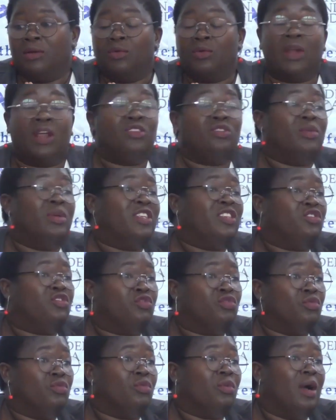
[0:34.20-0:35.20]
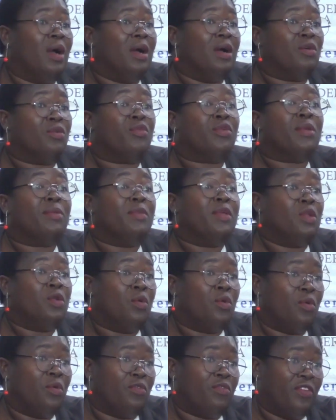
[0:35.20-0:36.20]
graduate to
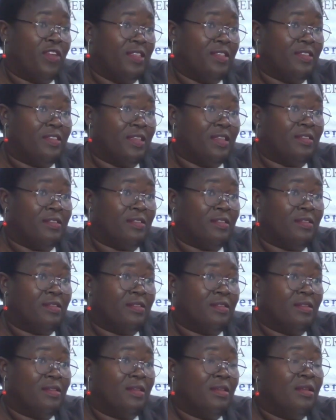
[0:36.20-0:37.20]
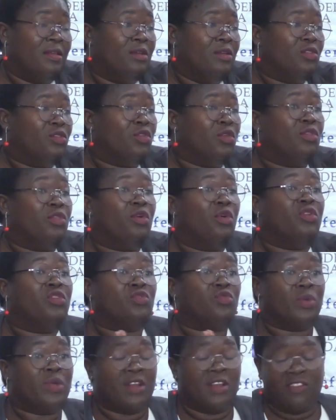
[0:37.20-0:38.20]
criminal offenses. So
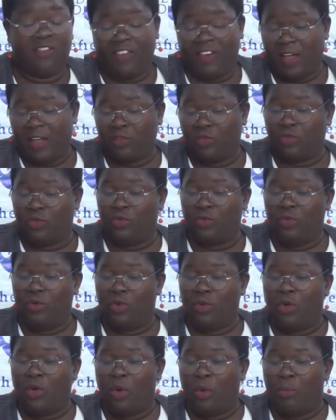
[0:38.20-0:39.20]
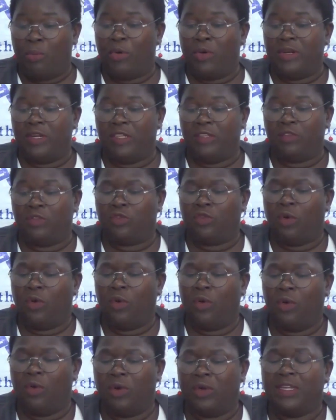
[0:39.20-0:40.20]
those we refer to police.
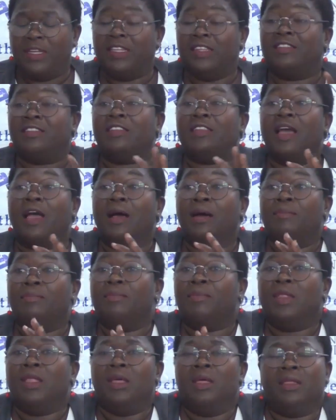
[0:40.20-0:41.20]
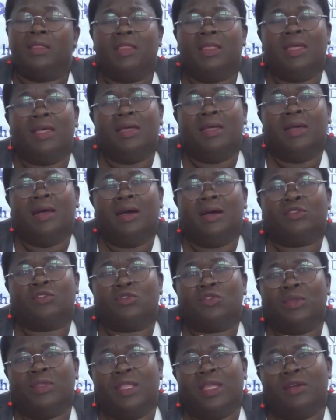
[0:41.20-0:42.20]
So this year,
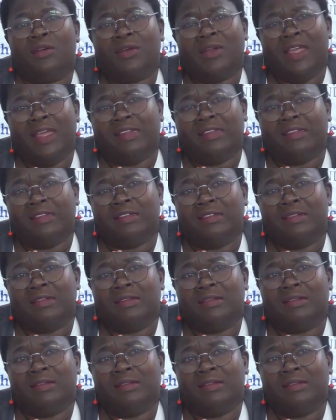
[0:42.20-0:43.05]
the rate.